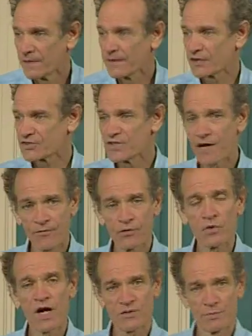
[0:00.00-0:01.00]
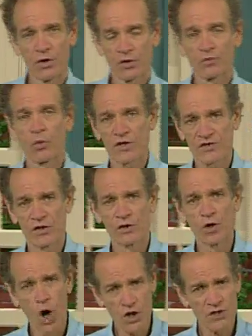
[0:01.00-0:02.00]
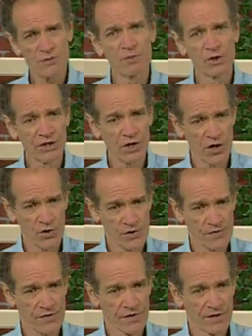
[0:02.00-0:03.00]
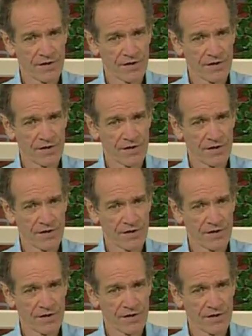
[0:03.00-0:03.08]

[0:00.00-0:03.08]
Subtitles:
Now, Seferu has built what is the largest building on earth,